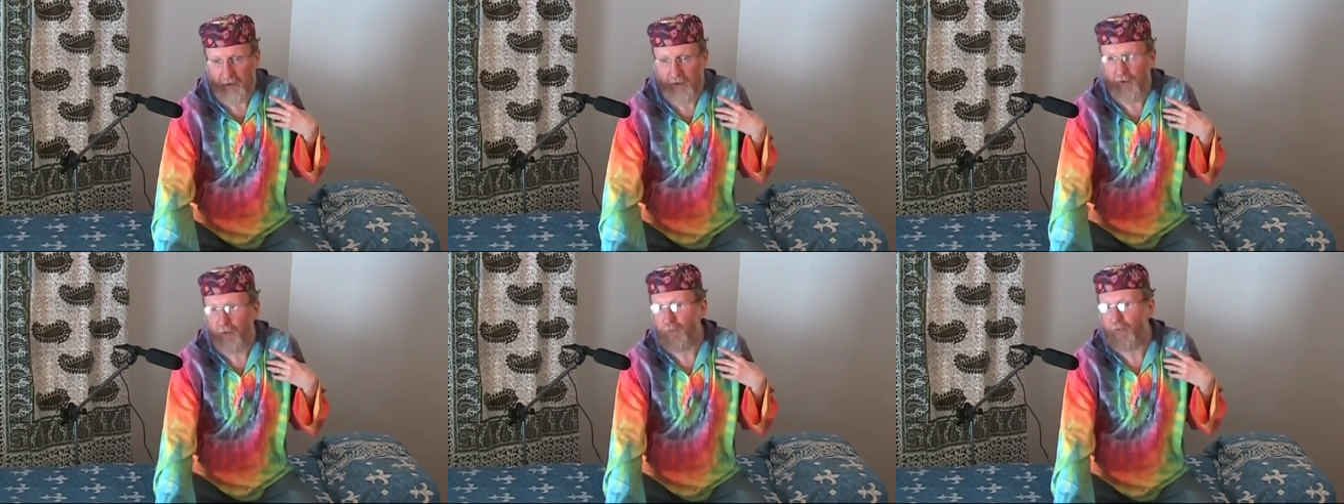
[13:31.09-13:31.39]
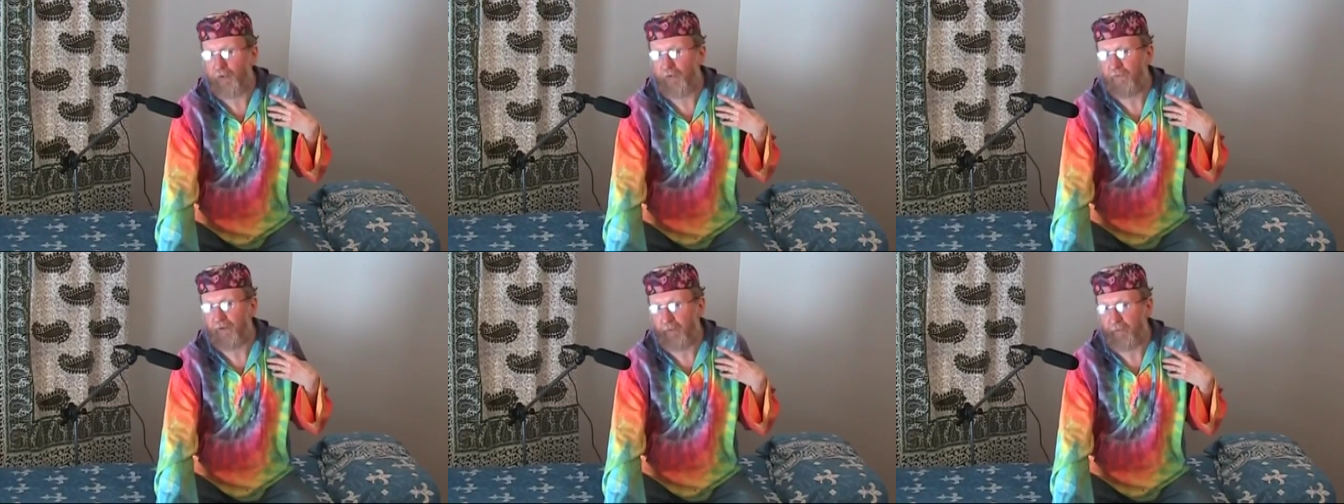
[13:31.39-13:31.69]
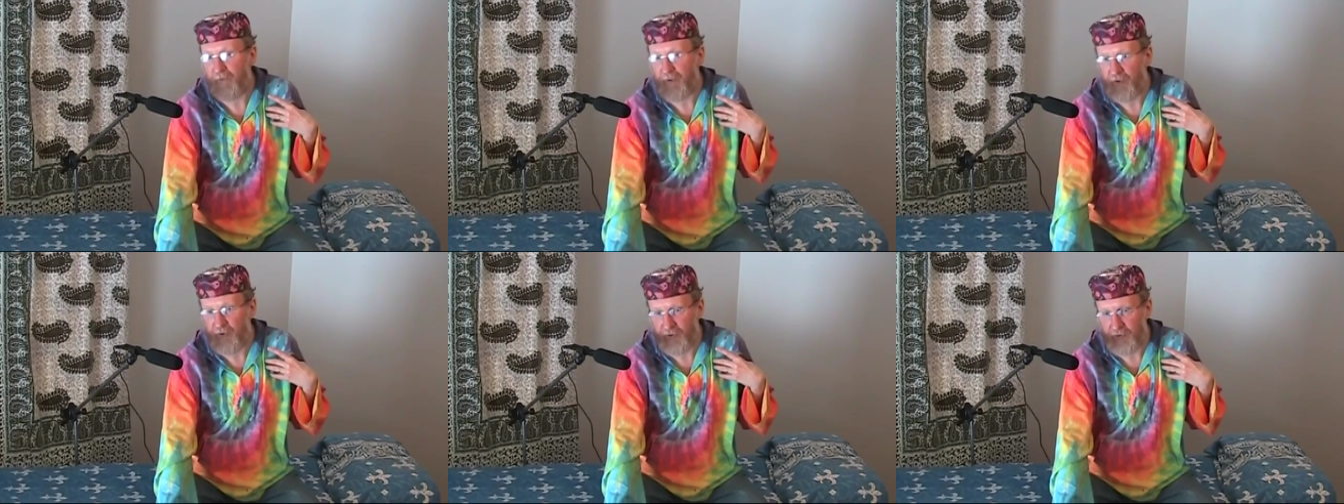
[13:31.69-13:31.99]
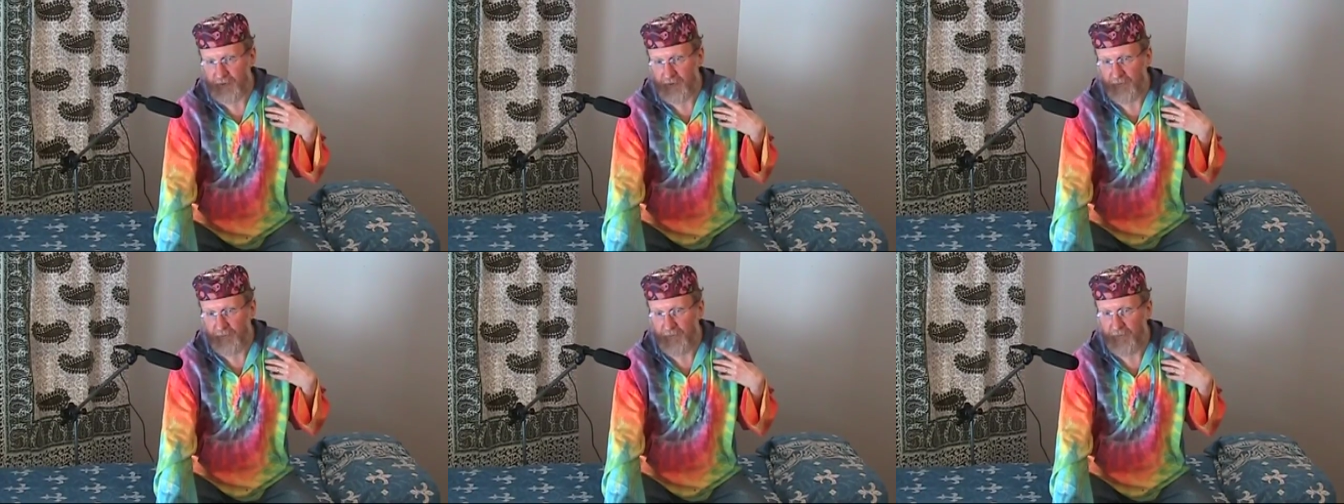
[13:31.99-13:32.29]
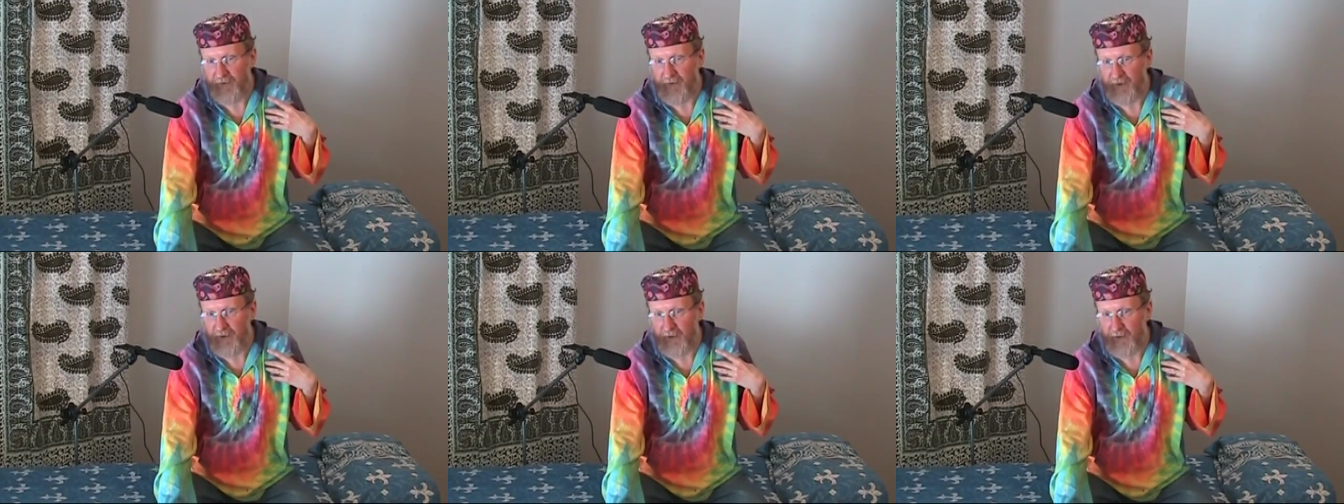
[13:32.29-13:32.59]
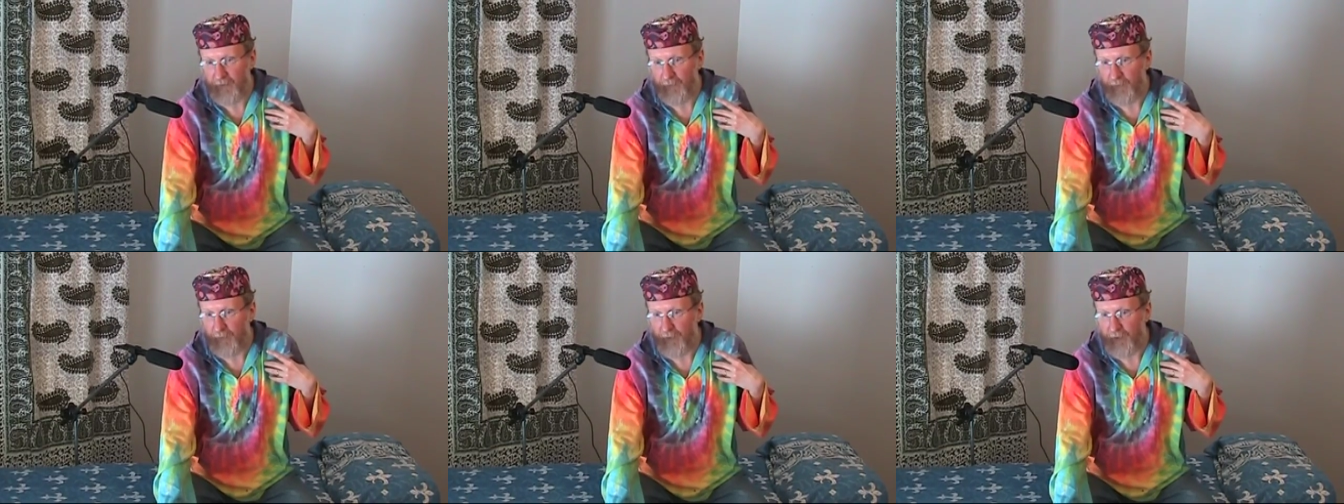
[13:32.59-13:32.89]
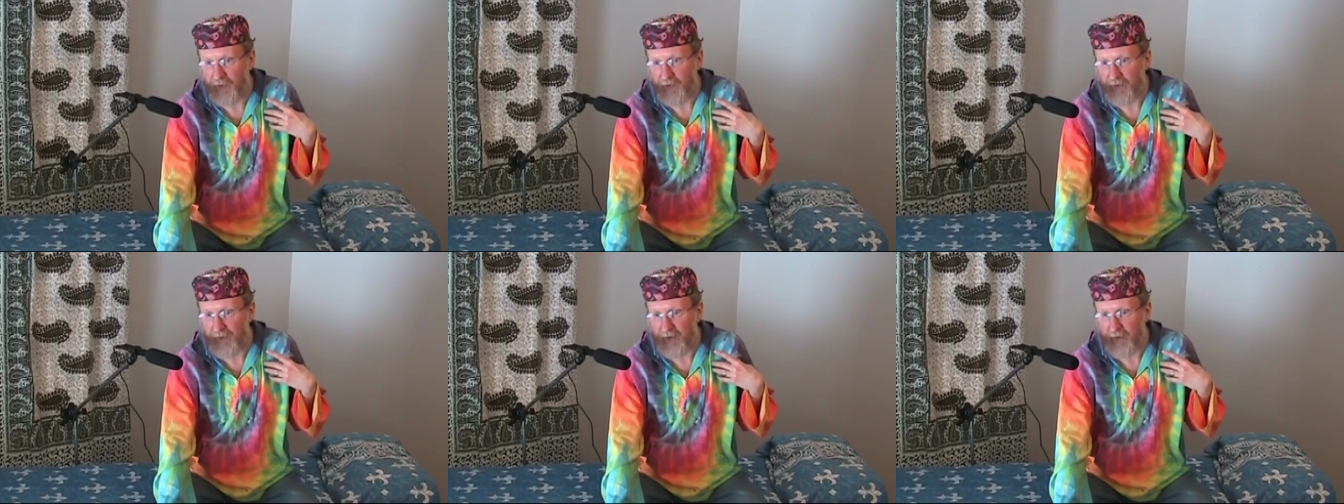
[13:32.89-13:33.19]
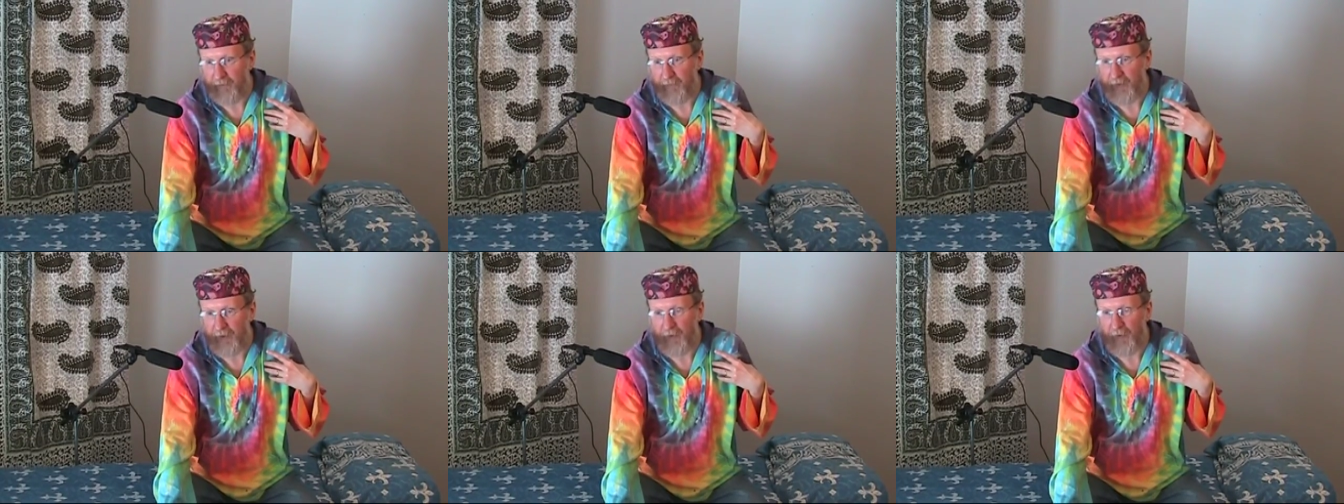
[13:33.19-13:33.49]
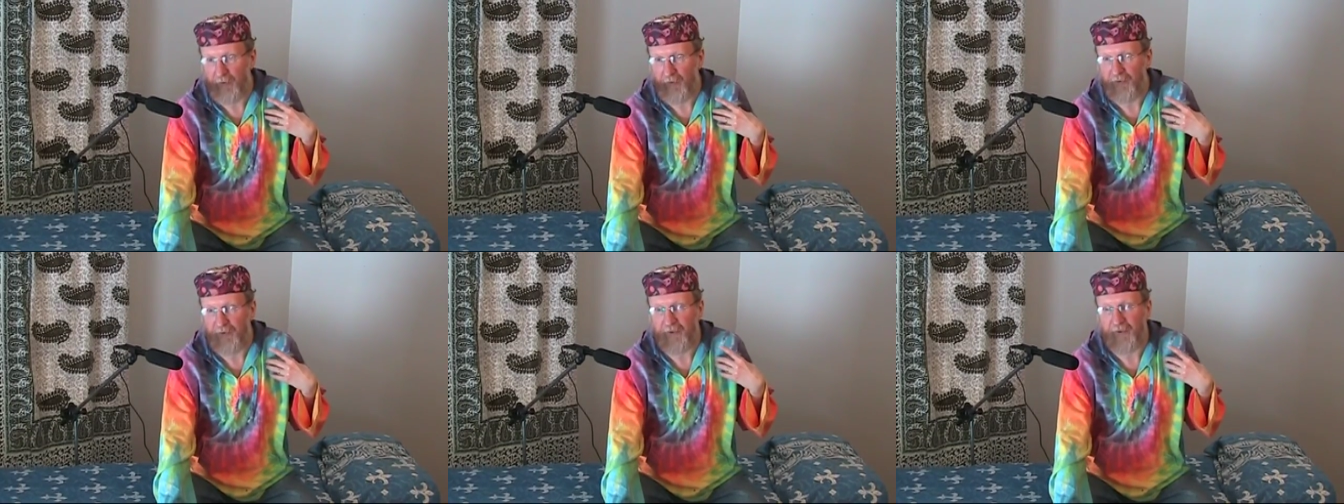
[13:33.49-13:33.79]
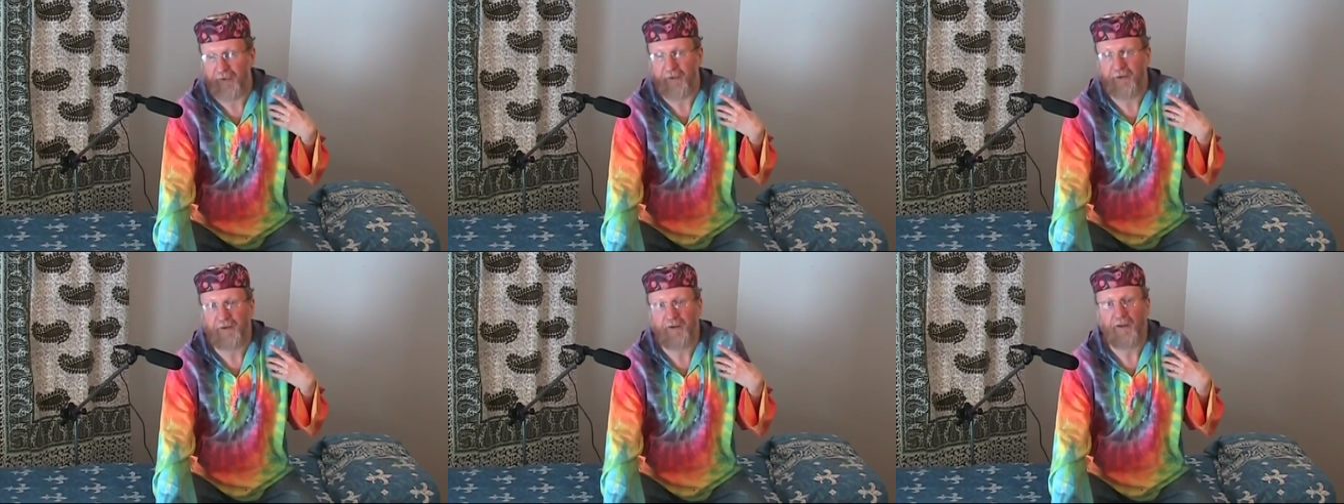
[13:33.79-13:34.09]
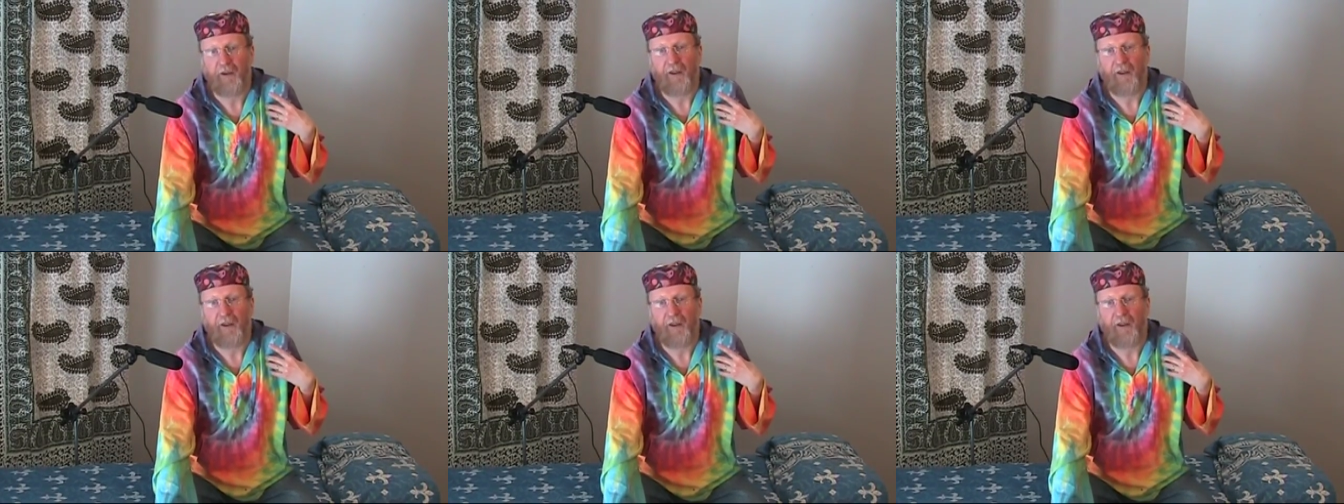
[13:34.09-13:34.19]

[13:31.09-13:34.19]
lower vibrations of physical world and beyond that,